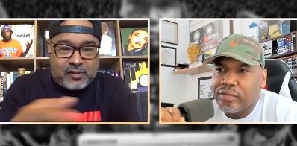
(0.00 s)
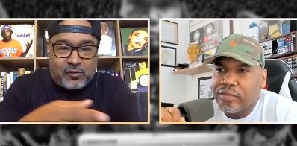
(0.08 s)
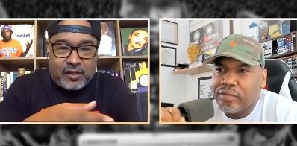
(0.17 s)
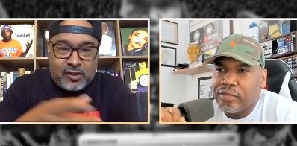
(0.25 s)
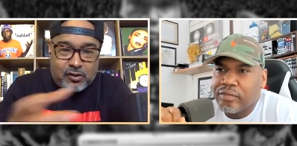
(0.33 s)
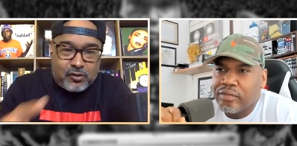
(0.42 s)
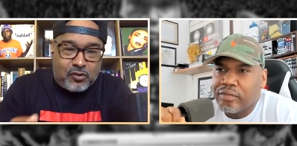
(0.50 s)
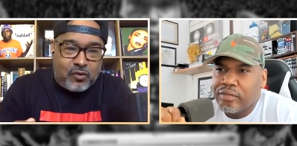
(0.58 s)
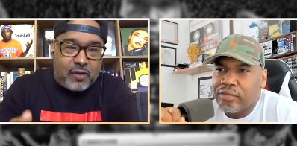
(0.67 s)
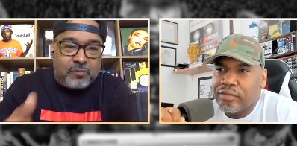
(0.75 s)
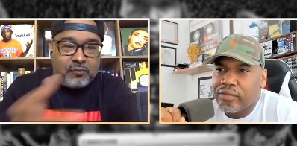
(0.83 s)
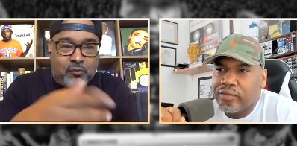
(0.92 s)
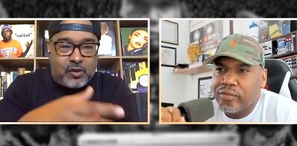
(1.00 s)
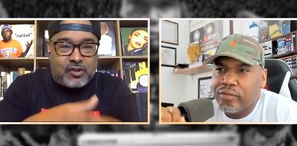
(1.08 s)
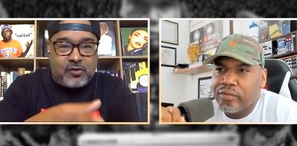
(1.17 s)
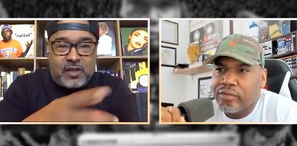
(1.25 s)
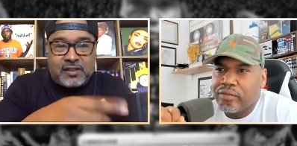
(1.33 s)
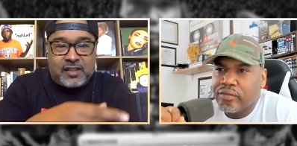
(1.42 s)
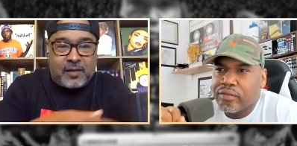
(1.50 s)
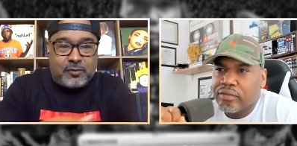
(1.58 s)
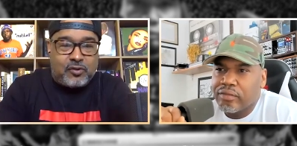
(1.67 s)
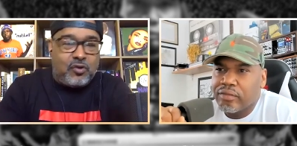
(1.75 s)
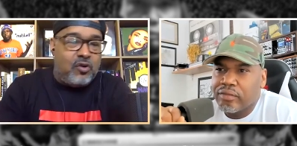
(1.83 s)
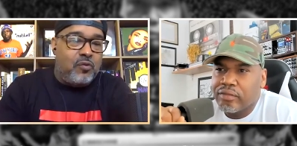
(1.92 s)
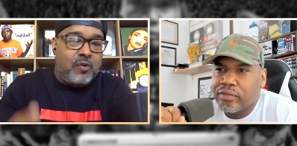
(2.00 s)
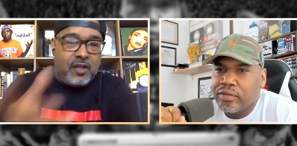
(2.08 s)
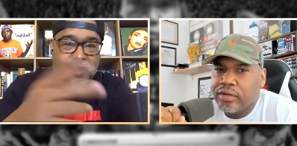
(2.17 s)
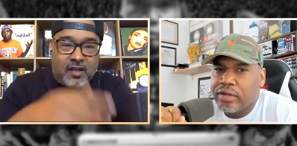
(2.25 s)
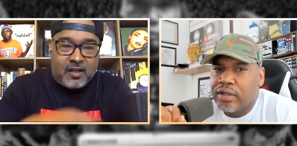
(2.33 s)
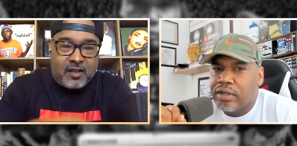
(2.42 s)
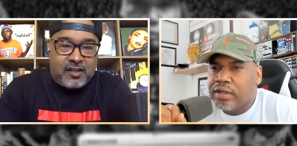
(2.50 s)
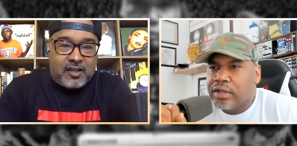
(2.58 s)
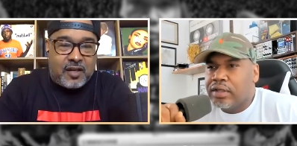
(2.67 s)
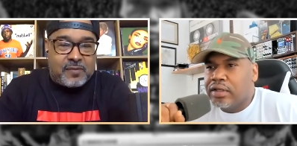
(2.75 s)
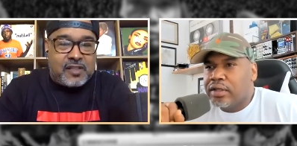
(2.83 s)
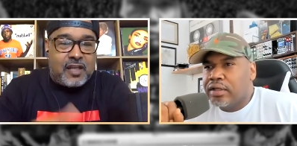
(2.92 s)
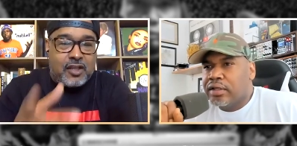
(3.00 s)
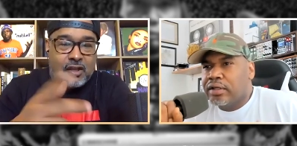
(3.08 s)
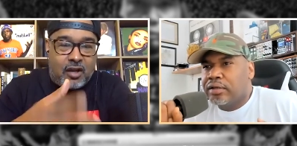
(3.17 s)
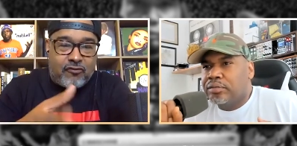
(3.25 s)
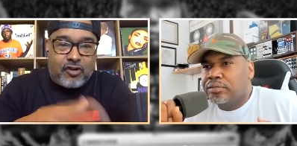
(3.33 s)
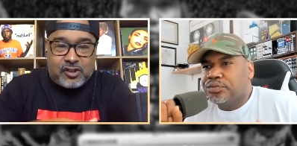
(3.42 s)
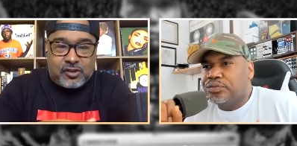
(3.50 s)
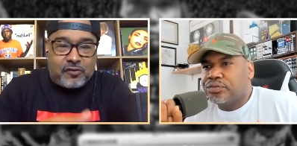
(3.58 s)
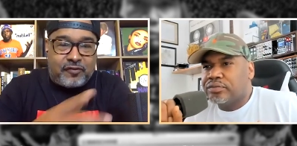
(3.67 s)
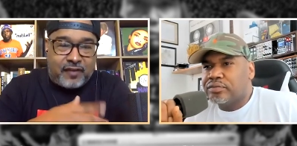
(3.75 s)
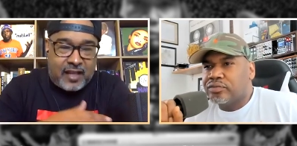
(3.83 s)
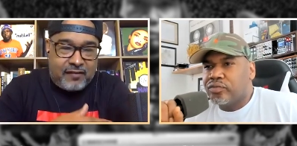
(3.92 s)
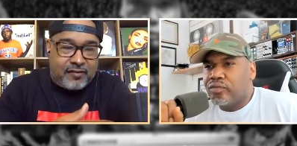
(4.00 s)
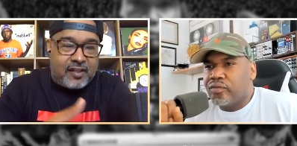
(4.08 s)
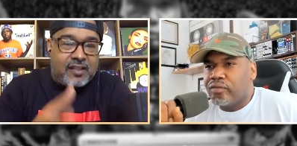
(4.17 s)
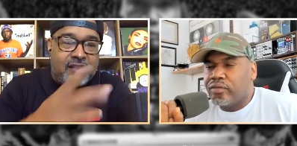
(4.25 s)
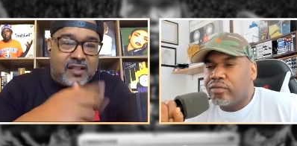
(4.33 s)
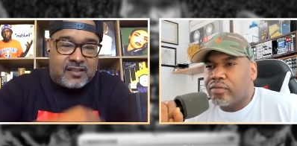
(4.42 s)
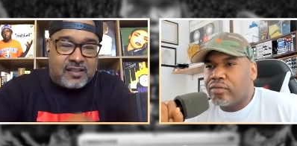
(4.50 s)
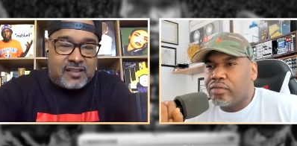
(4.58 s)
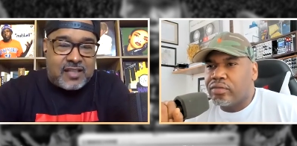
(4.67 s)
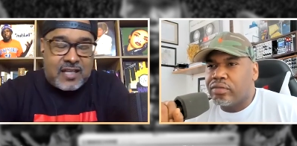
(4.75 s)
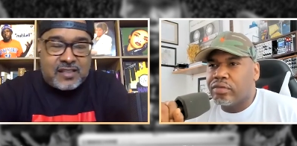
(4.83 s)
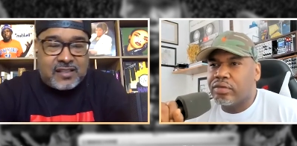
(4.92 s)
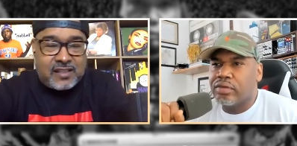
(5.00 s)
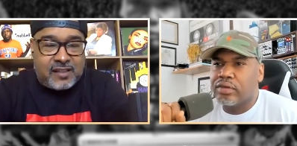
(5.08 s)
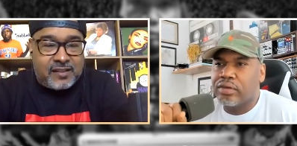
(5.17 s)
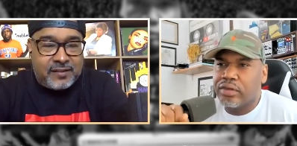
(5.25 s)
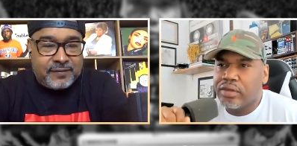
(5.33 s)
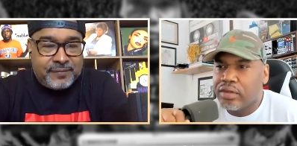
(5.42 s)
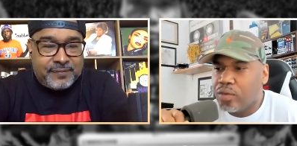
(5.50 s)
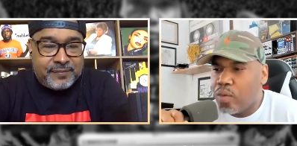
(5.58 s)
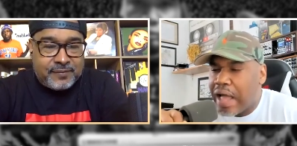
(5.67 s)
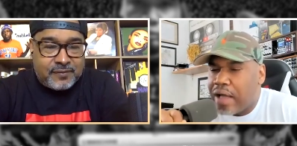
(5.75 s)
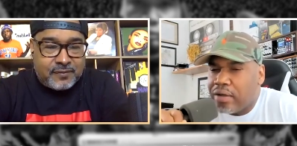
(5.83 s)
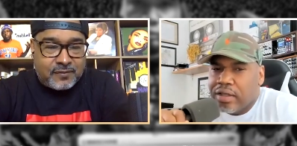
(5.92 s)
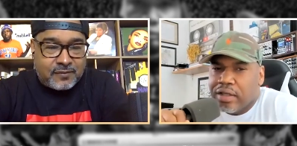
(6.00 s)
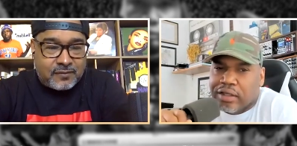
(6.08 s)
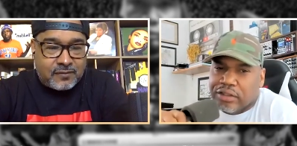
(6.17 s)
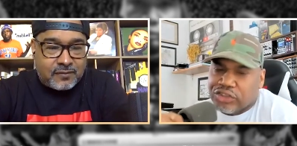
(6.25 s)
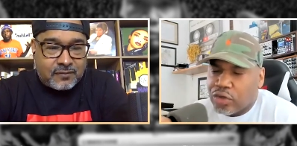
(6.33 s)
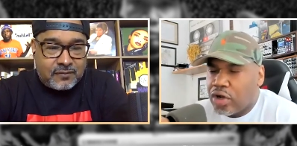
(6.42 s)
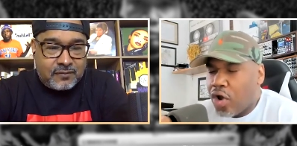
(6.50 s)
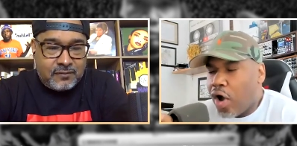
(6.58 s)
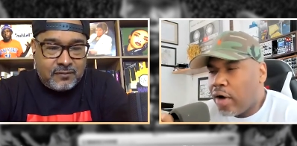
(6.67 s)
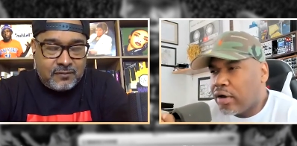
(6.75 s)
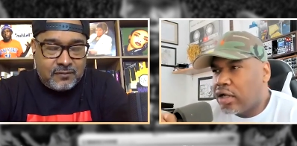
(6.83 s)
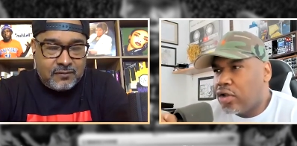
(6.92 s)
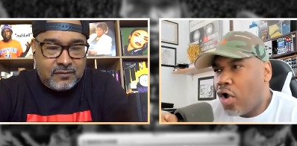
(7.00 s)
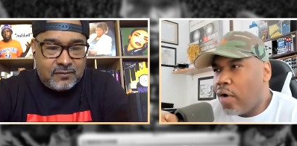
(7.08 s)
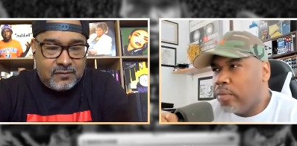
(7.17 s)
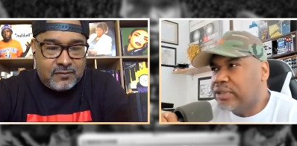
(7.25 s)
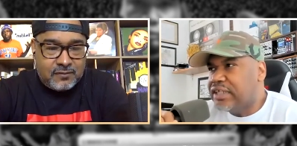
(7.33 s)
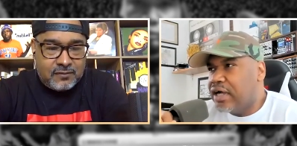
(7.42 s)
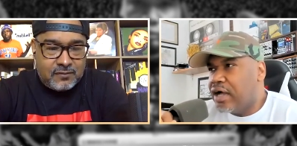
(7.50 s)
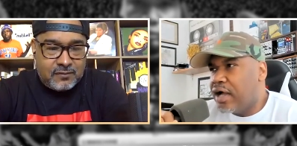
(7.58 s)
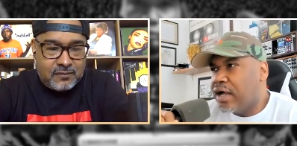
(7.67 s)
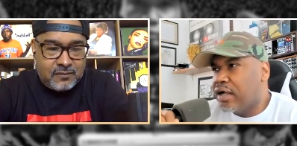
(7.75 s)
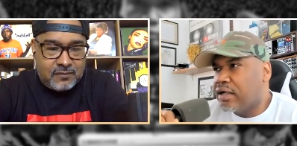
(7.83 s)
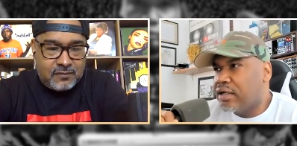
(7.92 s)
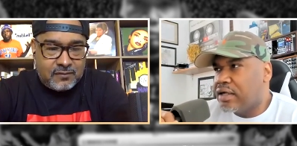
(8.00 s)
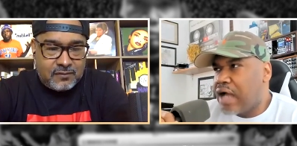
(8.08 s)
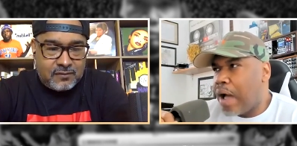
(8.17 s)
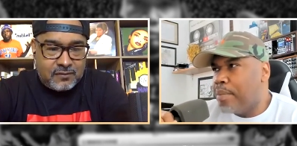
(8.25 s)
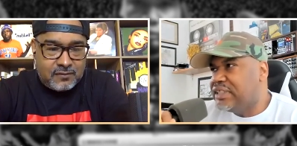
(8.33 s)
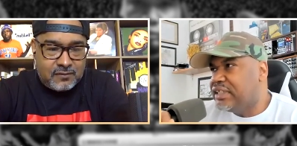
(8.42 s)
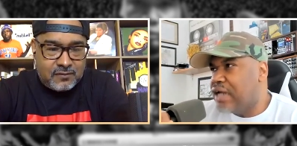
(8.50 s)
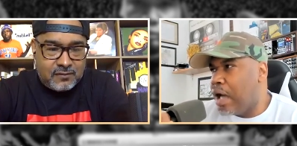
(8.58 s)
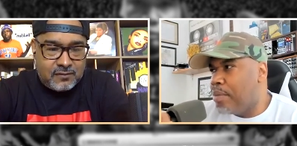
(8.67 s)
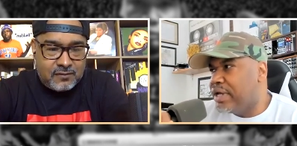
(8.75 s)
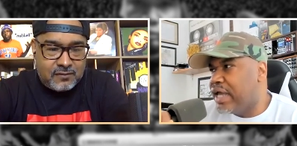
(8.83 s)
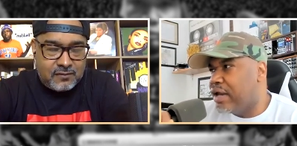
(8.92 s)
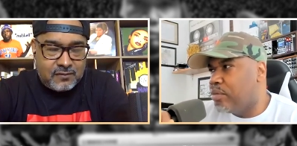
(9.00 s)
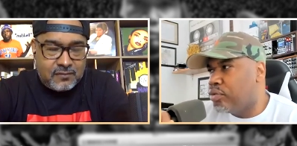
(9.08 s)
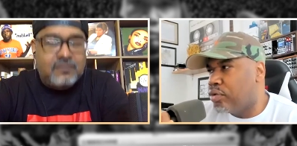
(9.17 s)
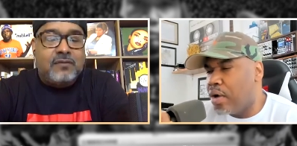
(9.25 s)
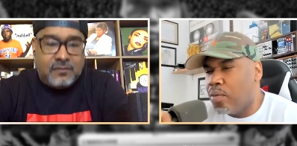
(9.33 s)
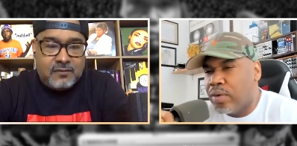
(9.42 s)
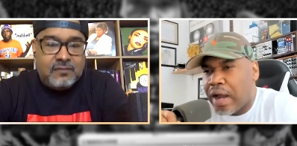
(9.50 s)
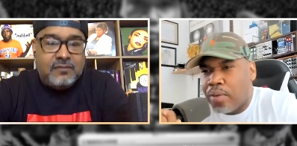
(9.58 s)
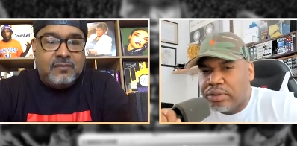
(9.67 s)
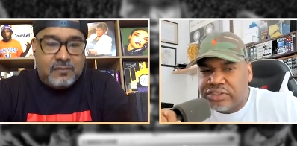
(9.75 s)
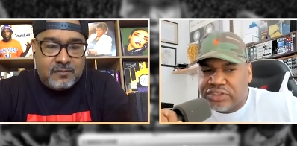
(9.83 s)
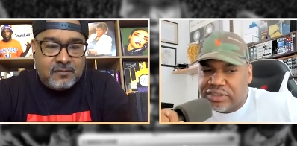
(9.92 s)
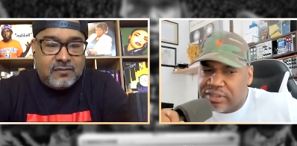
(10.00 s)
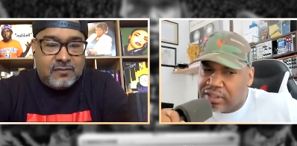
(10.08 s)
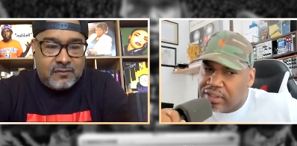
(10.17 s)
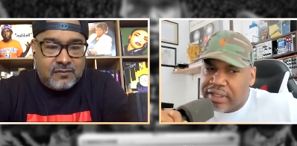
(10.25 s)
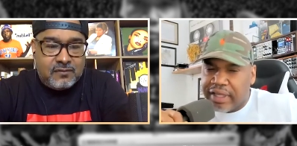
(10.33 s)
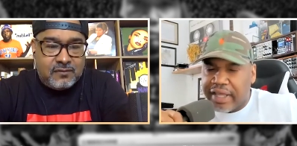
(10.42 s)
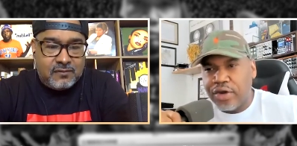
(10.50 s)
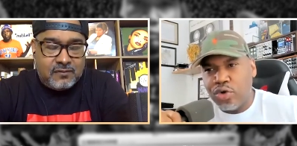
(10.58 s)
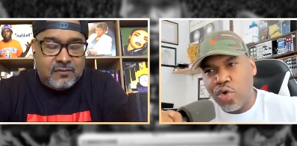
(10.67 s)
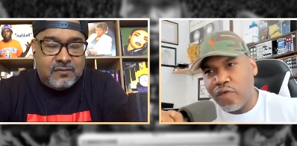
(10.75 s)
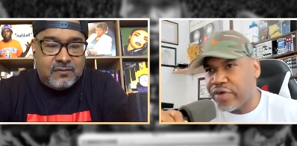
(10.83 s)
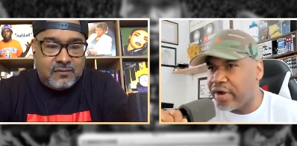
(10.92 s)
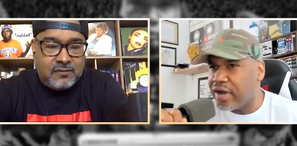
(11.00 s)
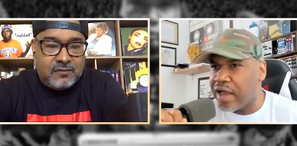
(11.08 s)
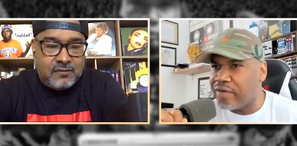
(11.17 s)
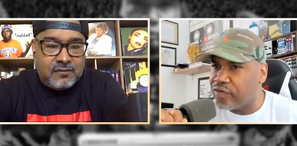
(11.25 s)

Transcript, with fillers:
Speaker 1: between you and what you ended up doing with you know what I'm saying original flavor and then to Jay Z?
Speaker 2: Wow. So Clark Clark was the uh, common denominator, bro. When I was in North Carolina